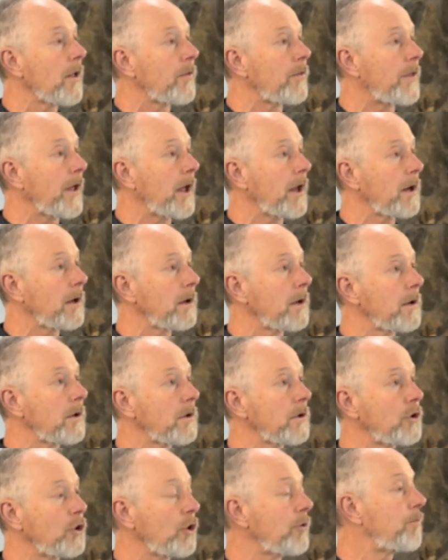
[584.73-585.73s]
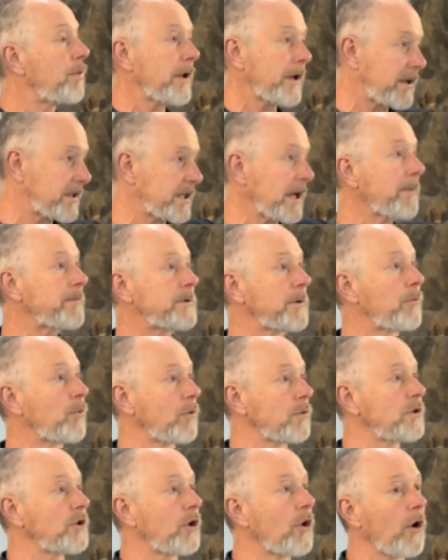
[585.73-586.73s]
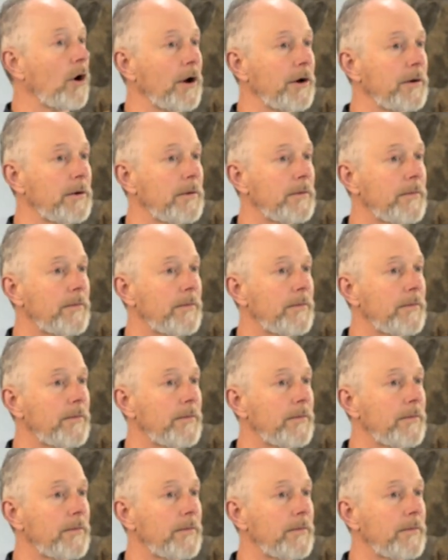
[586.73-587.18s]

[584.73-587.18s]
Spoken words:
then you'd be acceptable to God.